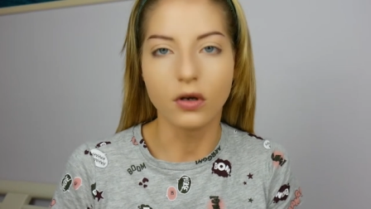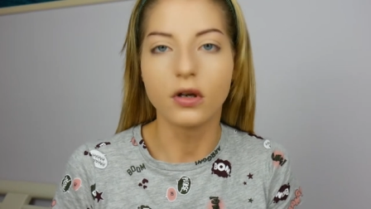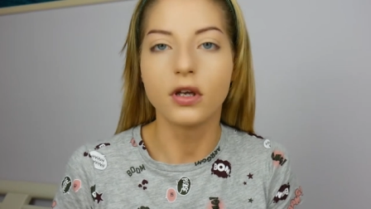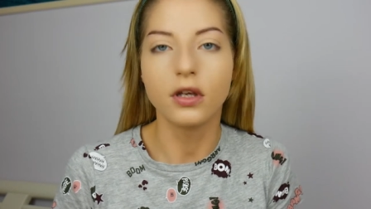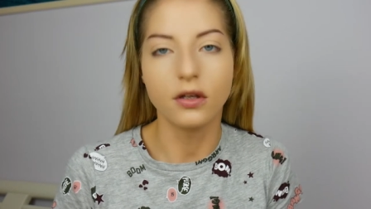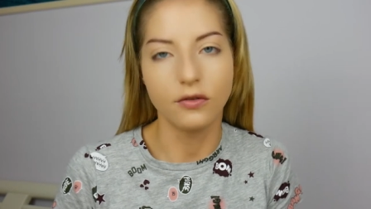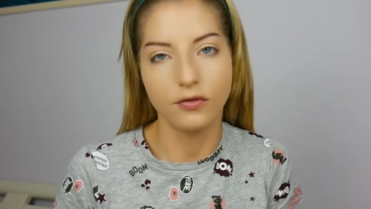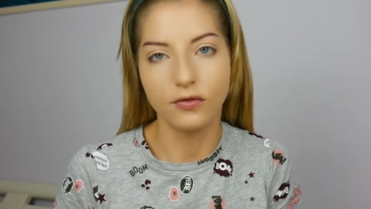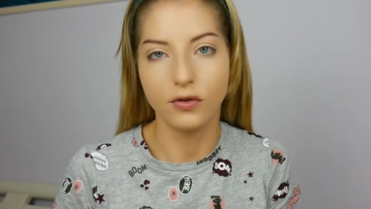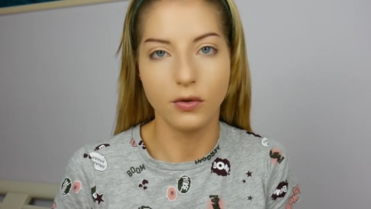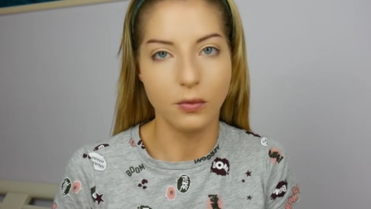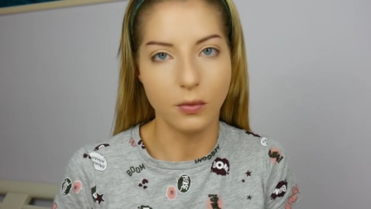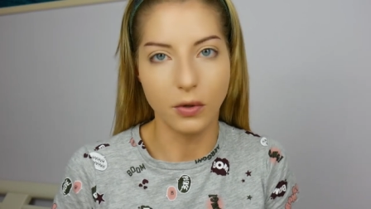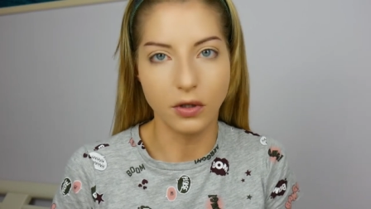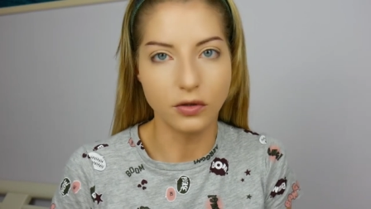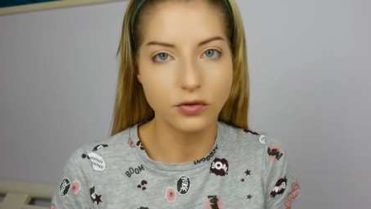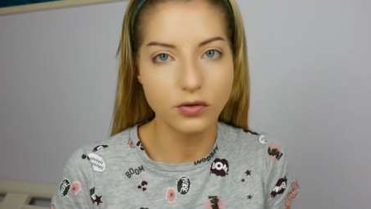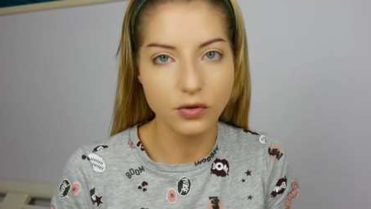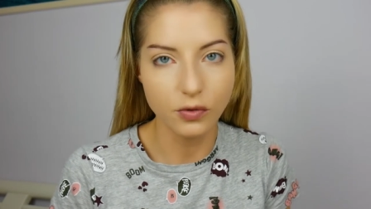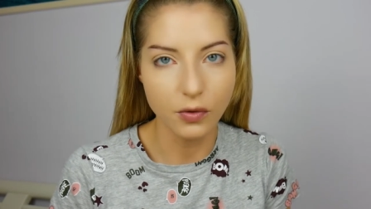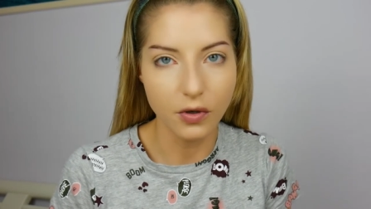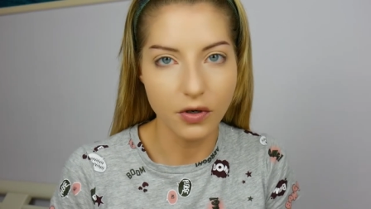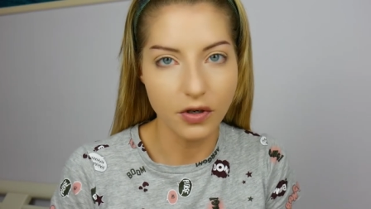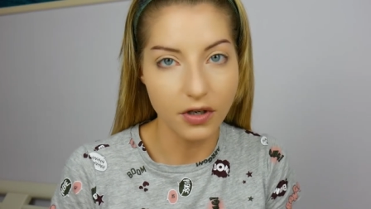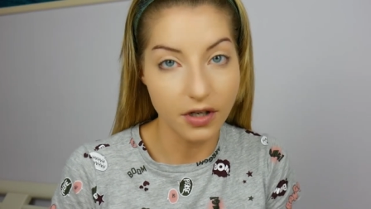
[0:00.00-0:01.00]
if you want
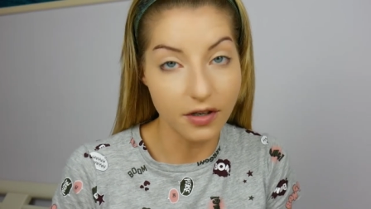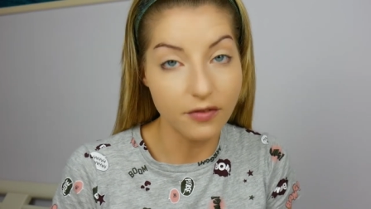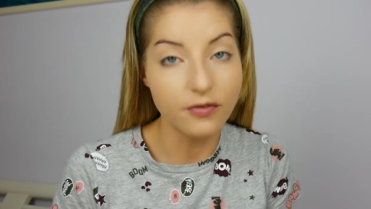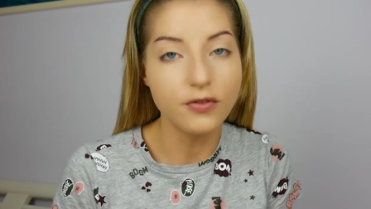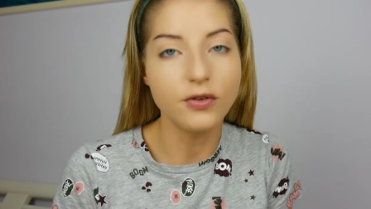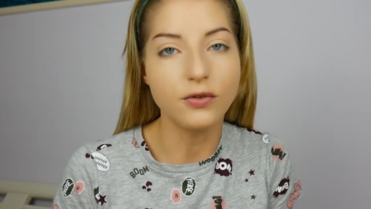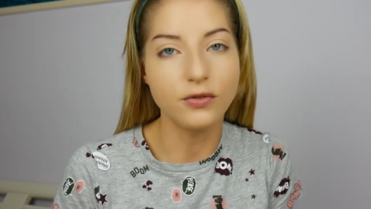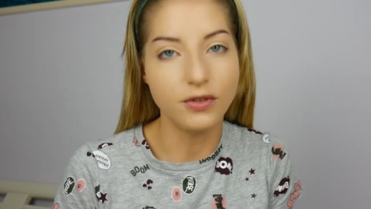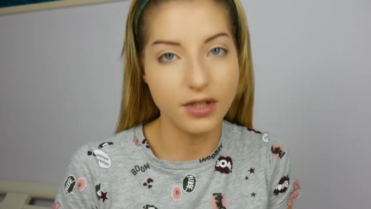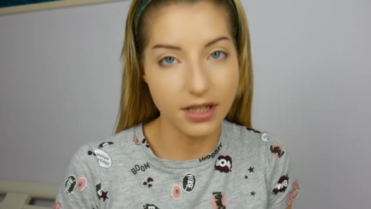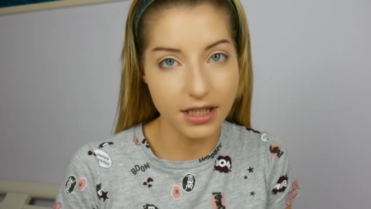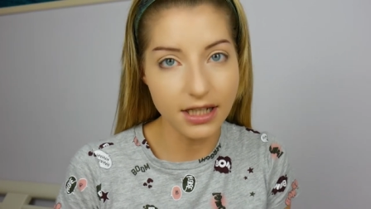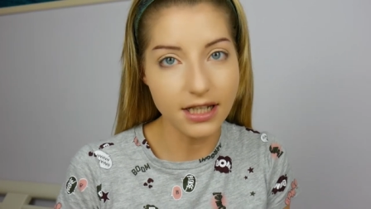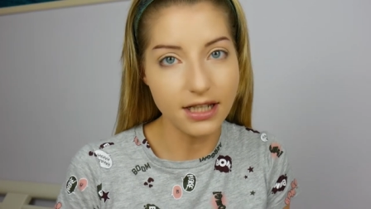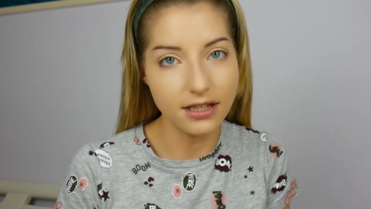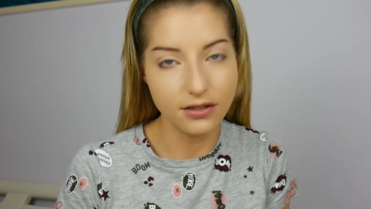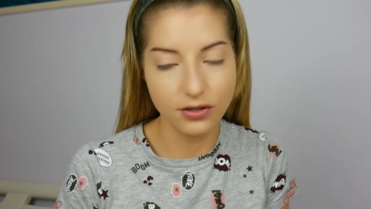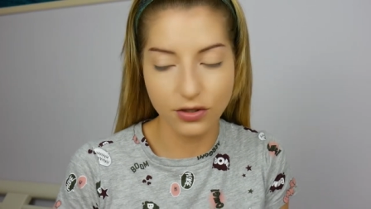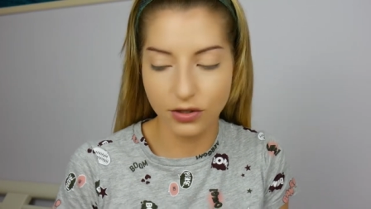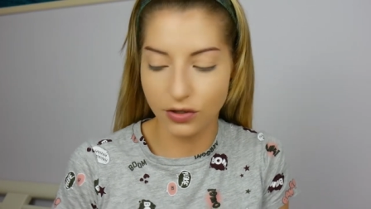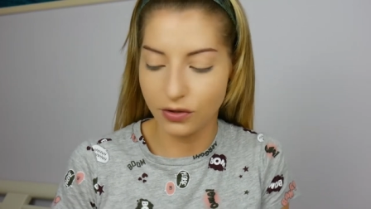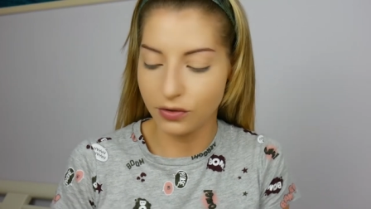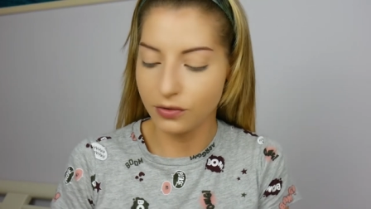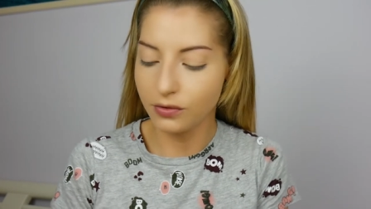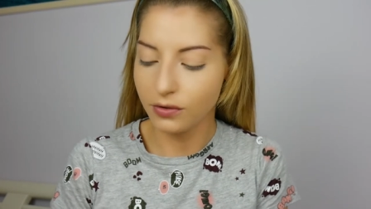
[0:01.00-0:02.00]
to or if you need
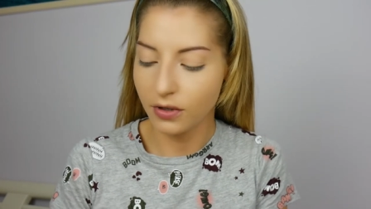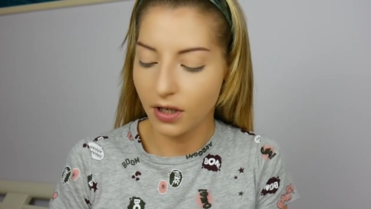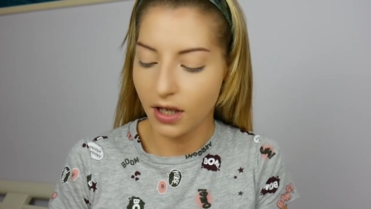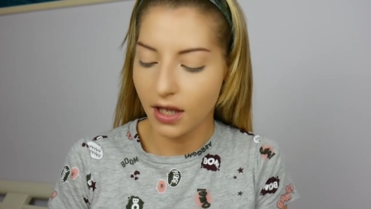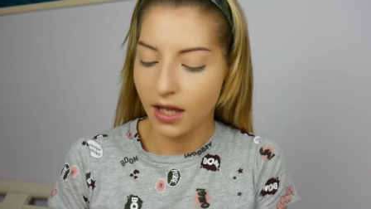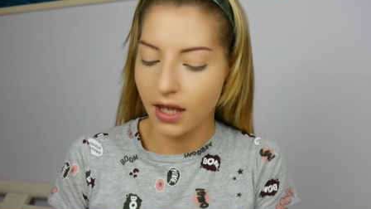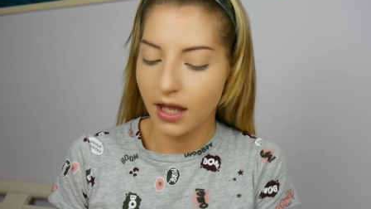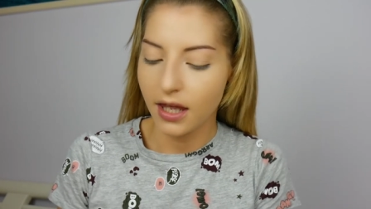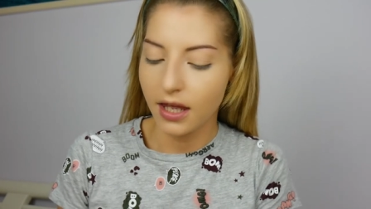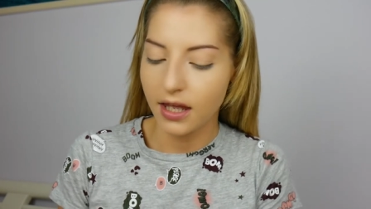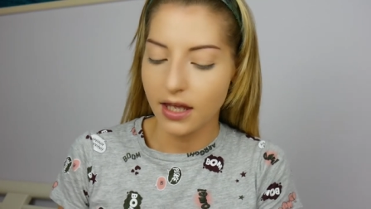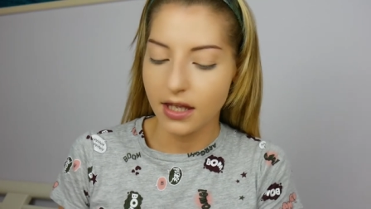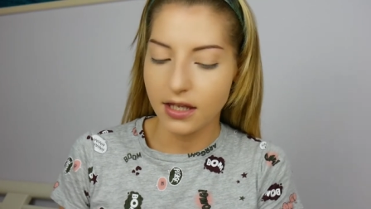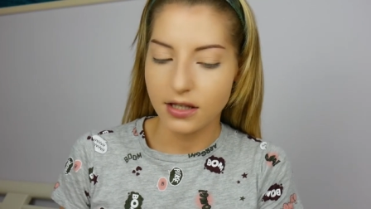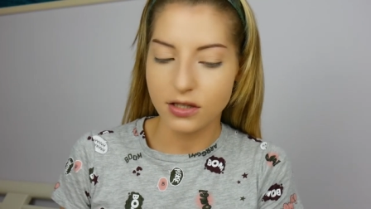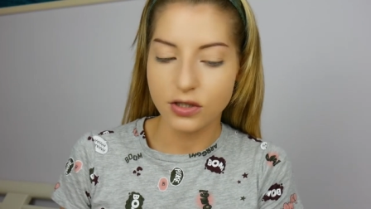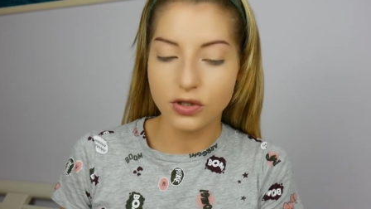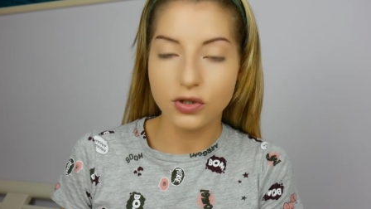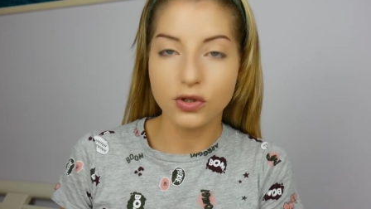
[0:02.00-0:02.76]
to, is